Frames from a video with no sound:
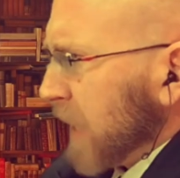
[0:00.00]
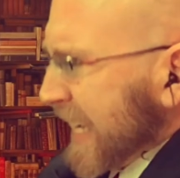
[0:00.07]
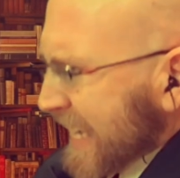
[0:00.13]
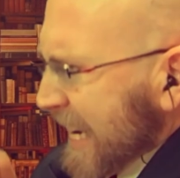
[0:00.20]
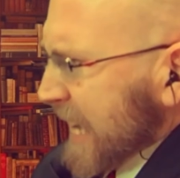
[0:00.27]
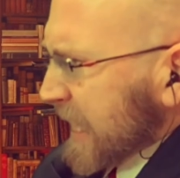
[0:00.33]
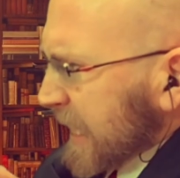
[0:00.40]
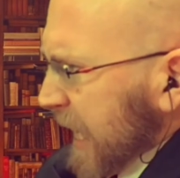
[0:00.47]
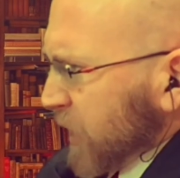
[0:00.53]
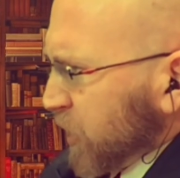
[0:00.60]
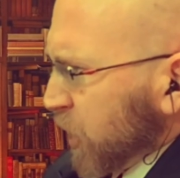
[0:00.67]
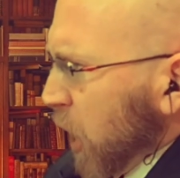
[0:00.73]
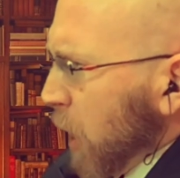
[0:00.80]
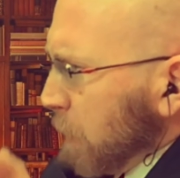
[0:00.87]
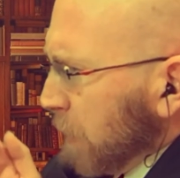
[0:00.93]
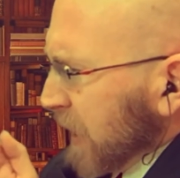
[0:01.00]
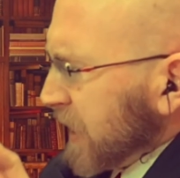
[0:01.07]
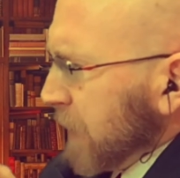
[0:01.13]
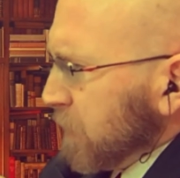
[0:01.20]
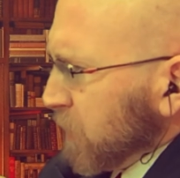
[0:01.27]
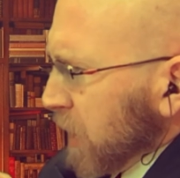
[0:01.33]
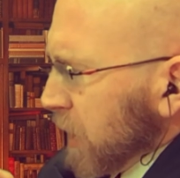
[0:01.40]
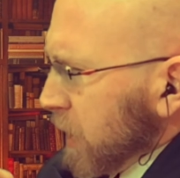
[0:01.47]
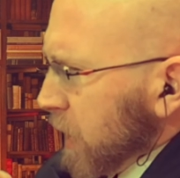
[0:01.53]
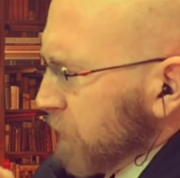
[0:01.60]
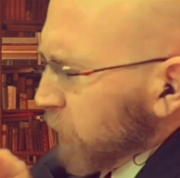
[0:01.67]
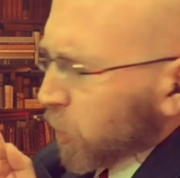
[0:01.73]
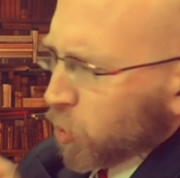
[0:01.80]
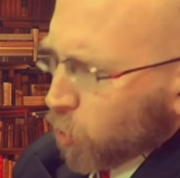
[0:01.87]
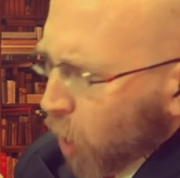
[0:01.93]
Yes, but
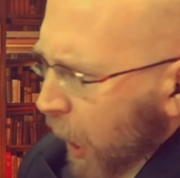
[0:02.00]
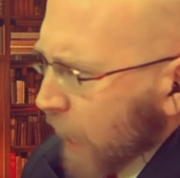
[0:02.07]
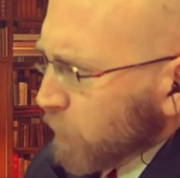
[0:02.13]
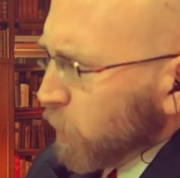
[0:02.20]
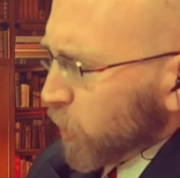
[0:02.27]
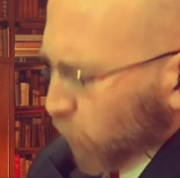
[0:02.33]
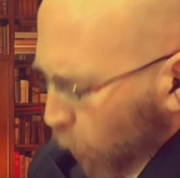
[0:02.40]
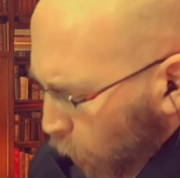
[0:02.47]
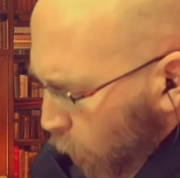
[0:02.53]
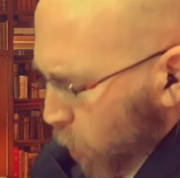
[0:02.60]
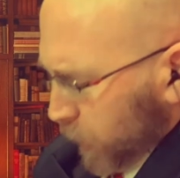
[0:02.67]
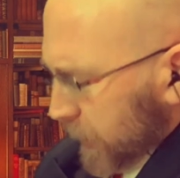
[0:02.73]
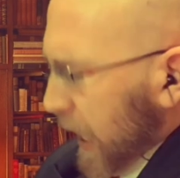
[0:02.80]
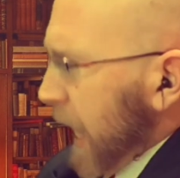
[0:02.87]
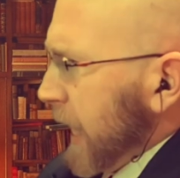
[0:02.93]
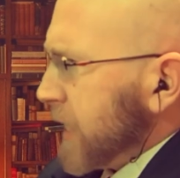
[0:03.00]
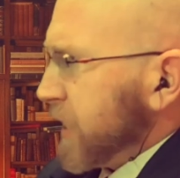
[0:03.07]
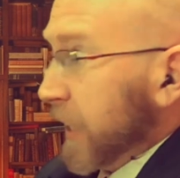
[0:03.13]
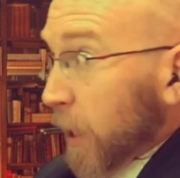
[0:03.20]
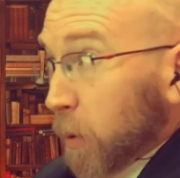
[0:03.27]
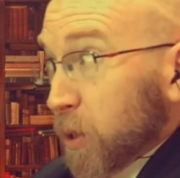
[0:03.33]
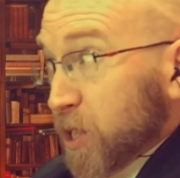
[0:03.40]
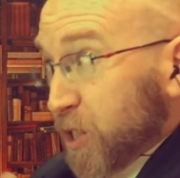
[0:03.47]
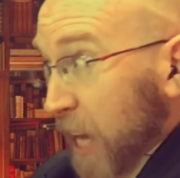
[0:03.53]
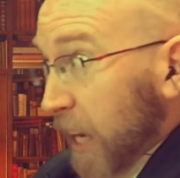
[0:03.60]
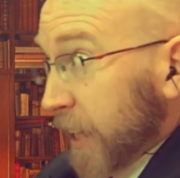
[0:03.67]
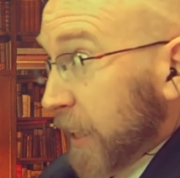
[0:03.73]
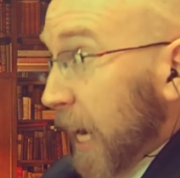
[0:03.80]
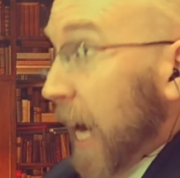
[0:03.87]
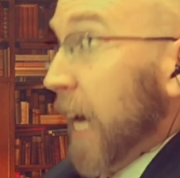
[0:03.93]
if the crime was organized and they were
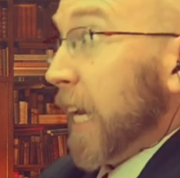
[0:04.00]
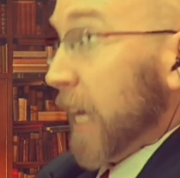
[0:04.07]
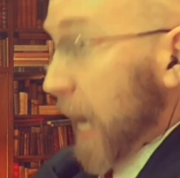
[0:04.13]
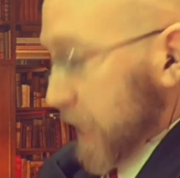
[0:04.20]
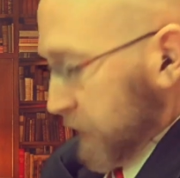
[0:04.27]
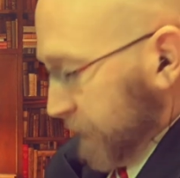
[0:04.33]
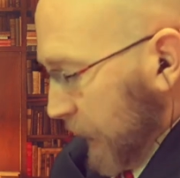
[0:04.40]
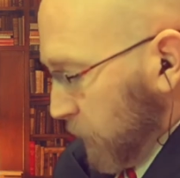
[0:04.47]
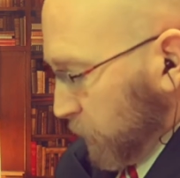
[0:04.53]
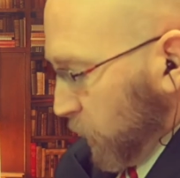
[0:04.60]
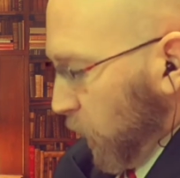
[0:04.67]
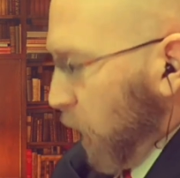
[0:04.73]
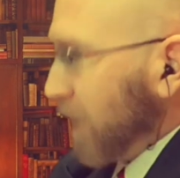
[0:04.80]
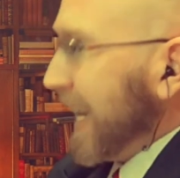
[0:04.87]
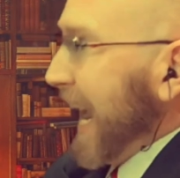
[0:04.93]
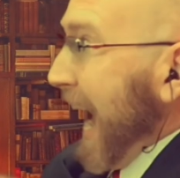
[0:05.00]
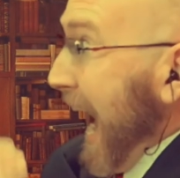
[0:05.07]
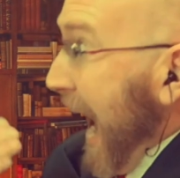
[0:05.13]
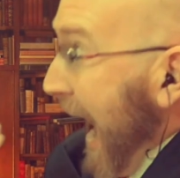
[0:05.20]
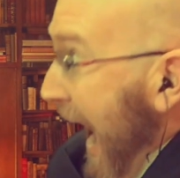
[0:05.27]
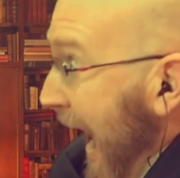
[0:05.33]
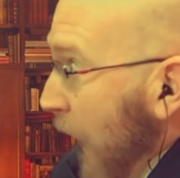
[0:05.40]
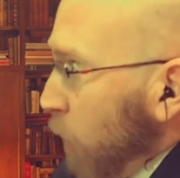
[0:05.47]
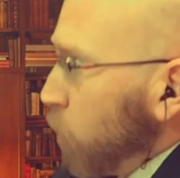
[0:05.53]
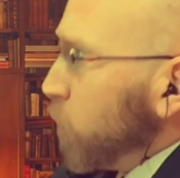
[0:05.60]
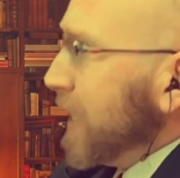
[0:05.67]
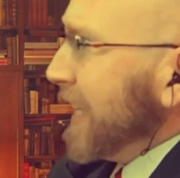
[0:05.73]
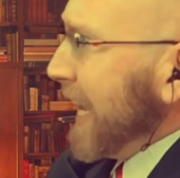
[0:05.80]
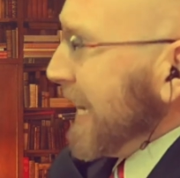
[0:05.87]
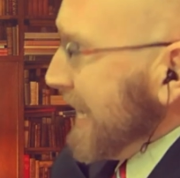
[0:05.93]
selling a lot of alcohol, how
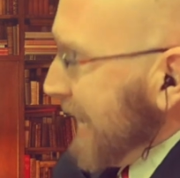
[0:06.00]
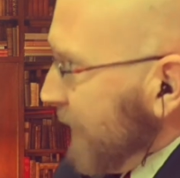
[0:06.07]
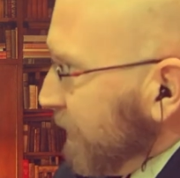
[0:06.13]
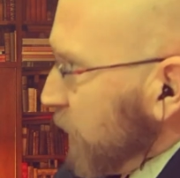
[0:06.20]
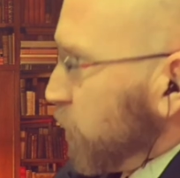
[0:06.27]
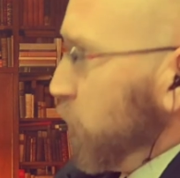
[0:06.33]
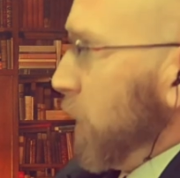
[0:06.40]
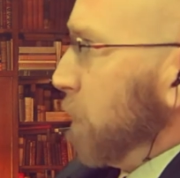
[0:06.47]
did they give it to the